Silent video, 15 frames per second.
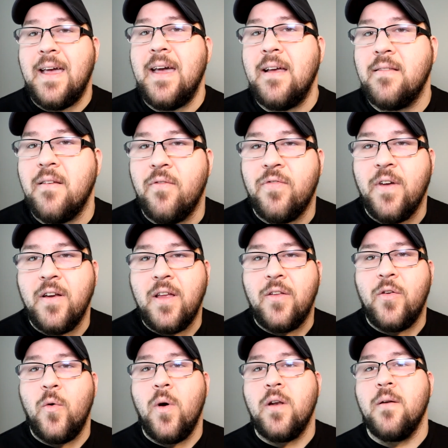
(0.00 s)
gigs of
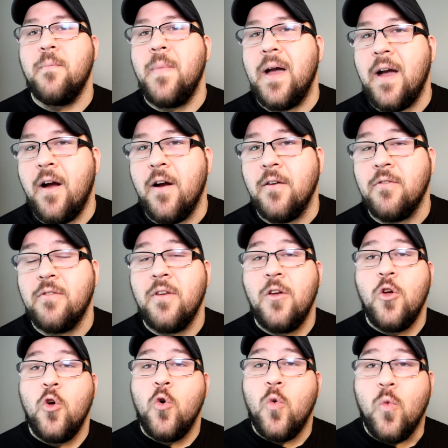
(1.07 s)
3200 megahertz
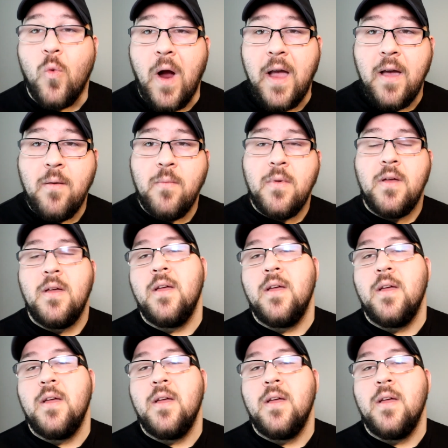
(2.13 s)
RAM.